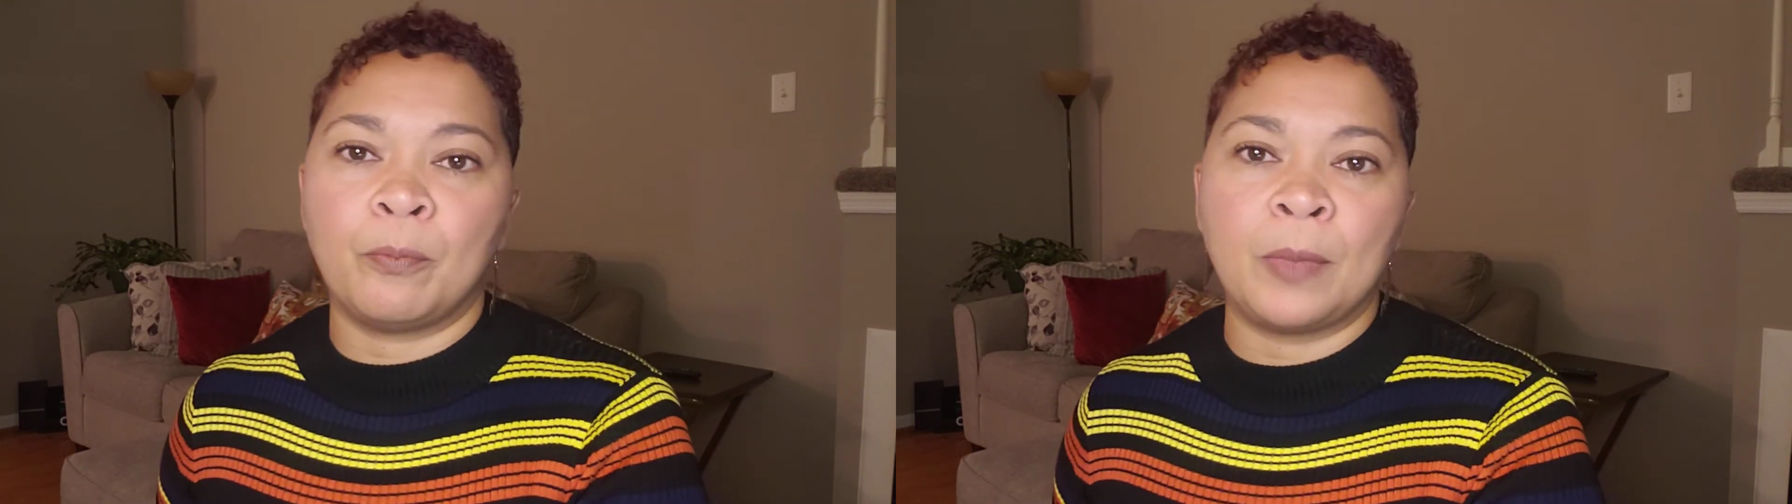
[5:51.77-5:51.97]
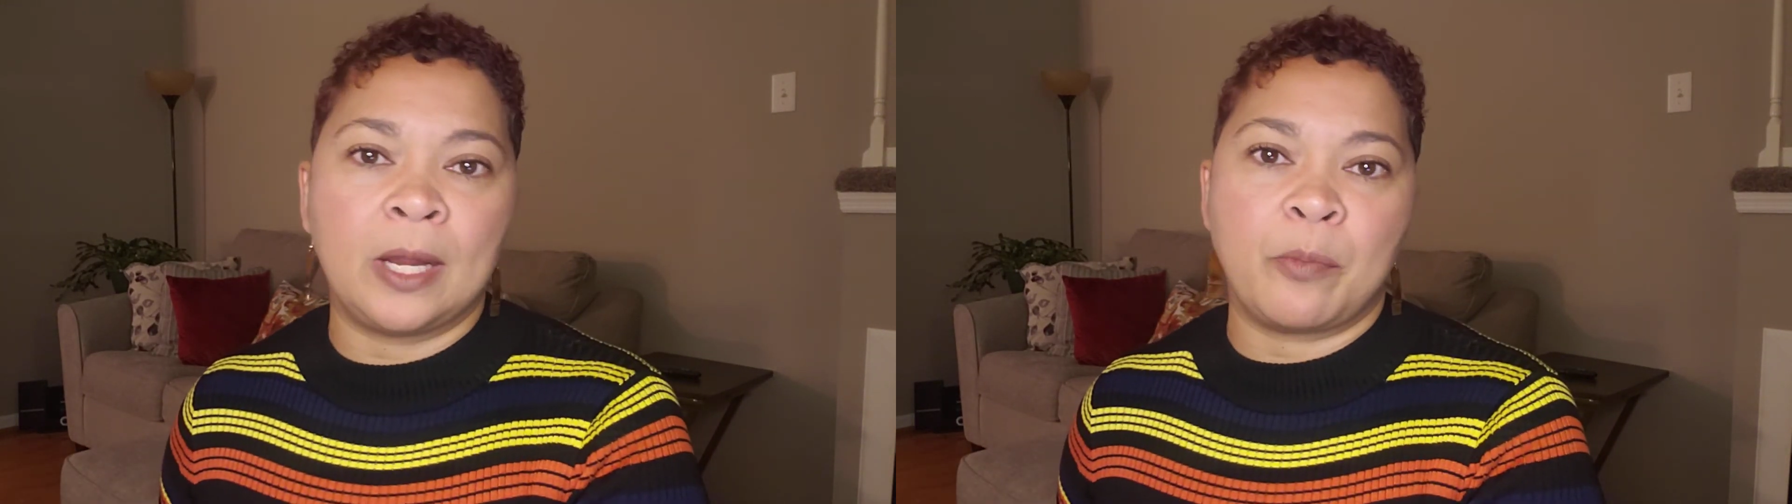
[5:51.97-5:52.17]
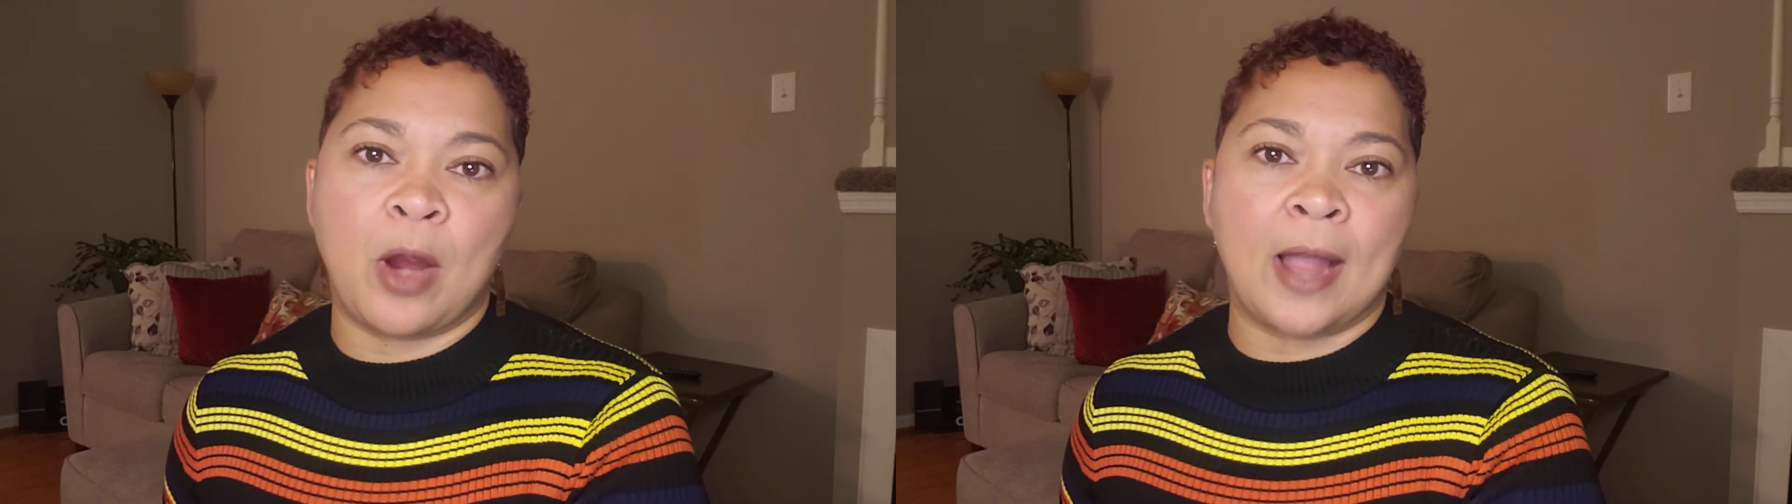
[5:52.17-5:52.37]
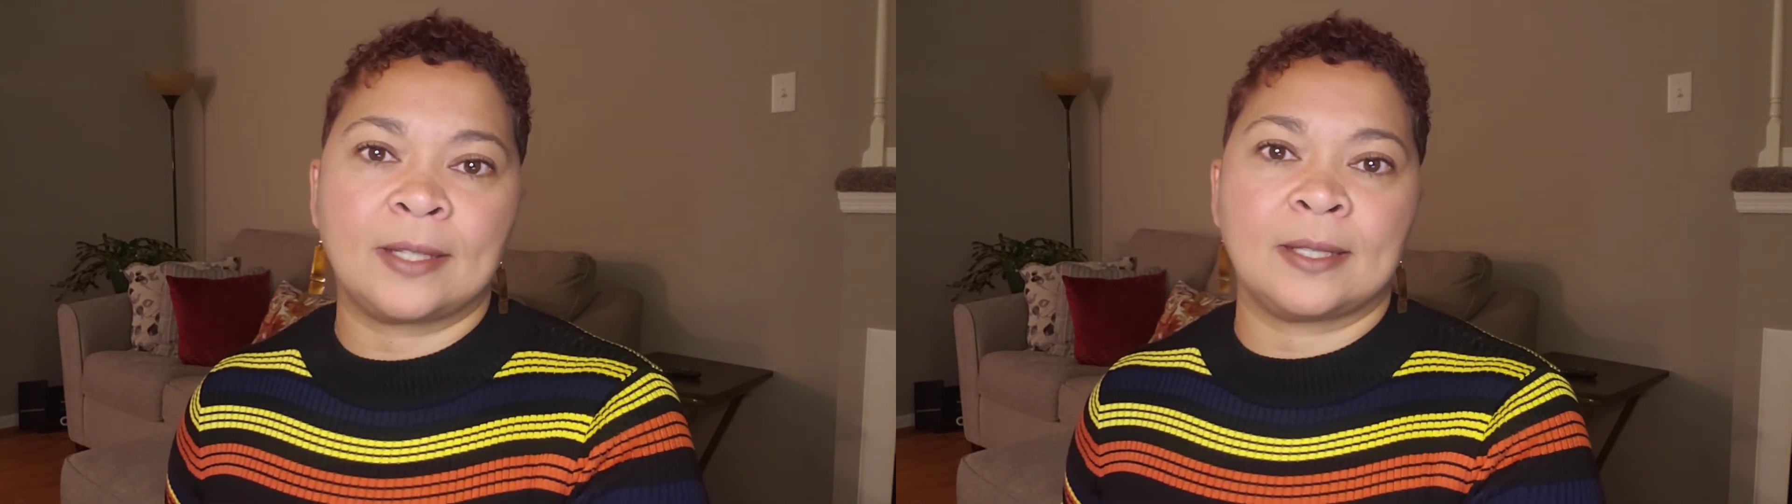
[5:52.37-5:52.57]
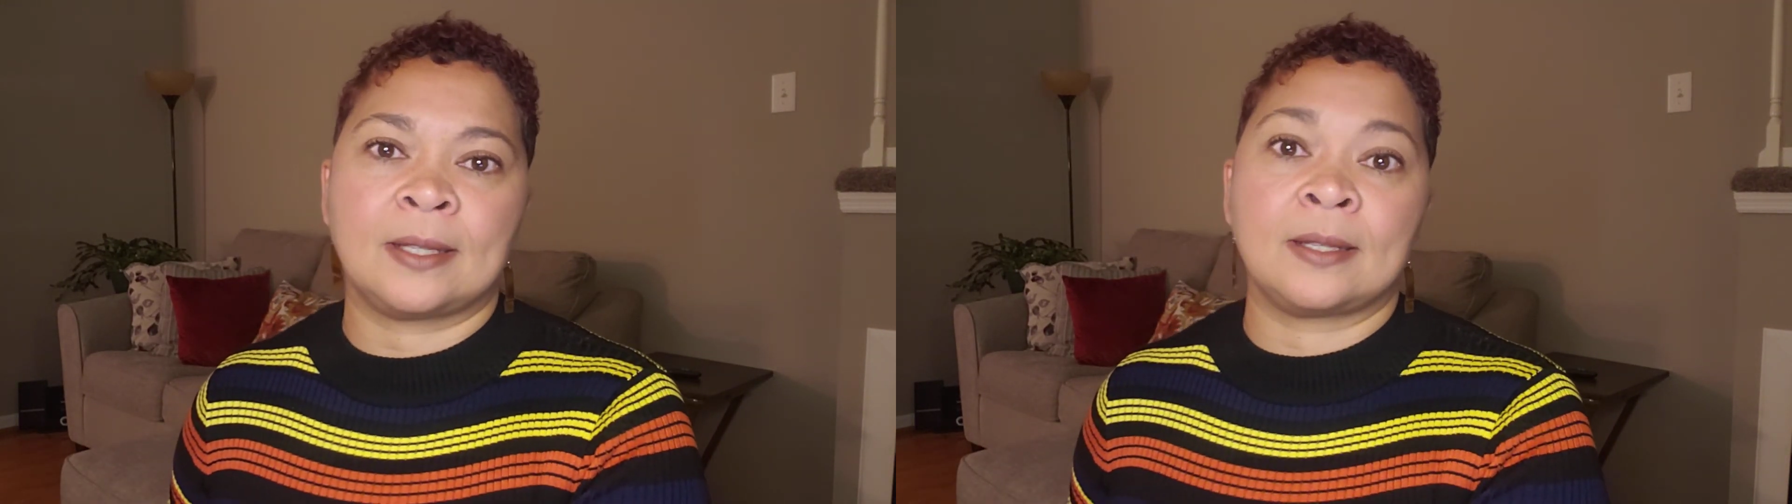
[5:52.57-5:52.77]
many
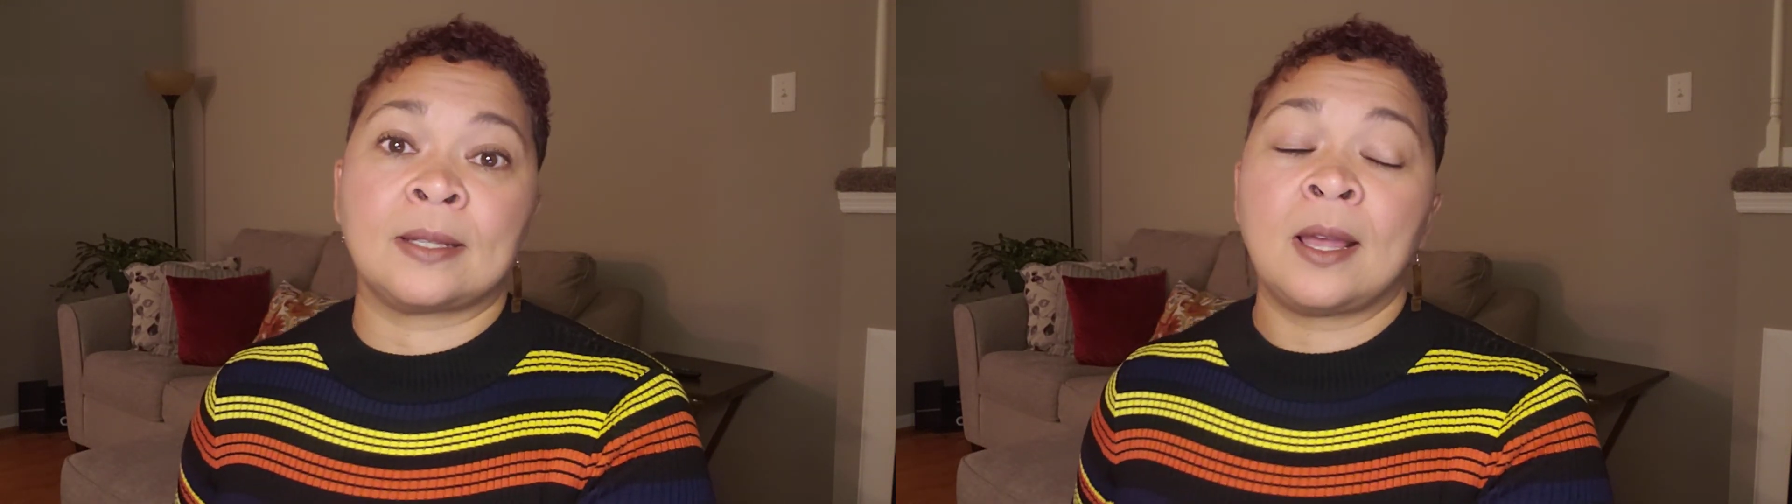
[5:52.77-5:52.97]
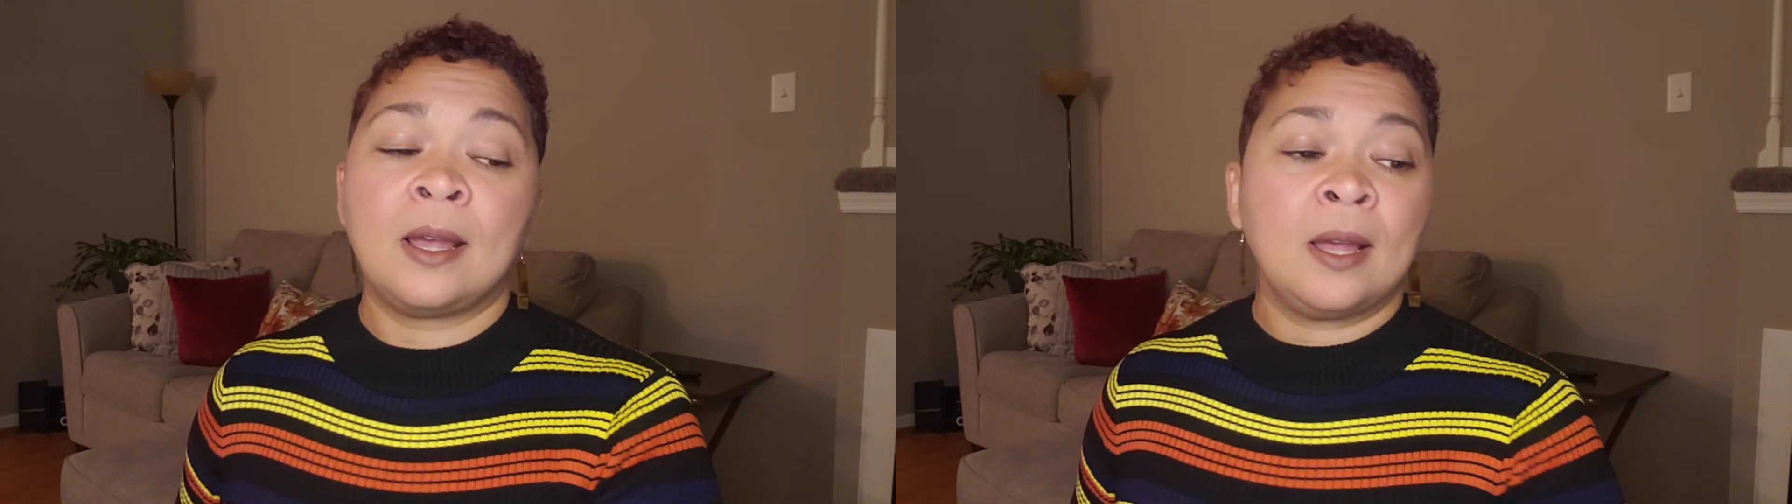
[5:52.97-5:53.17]
practices,